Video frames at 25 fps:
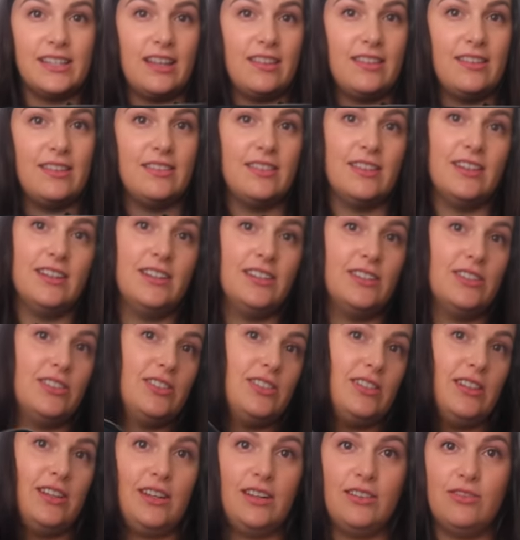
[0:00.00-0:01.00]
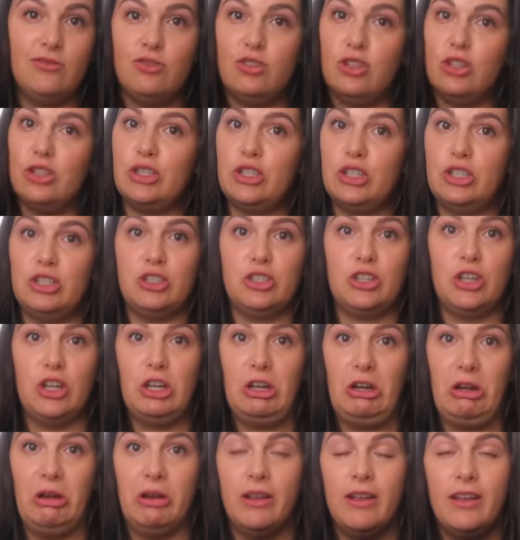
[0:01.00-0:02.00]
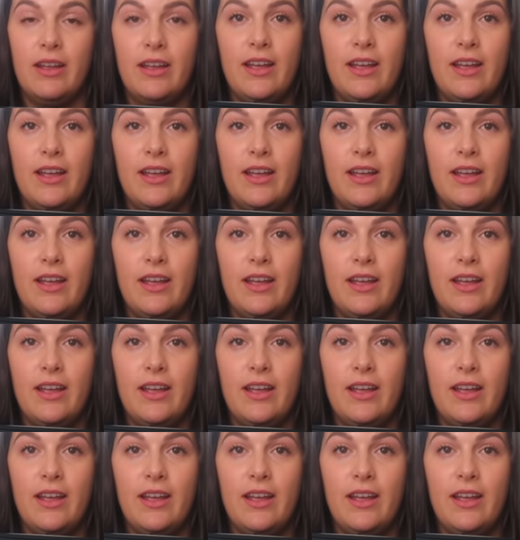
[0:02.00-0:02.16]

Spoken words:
I think that it's like just as good.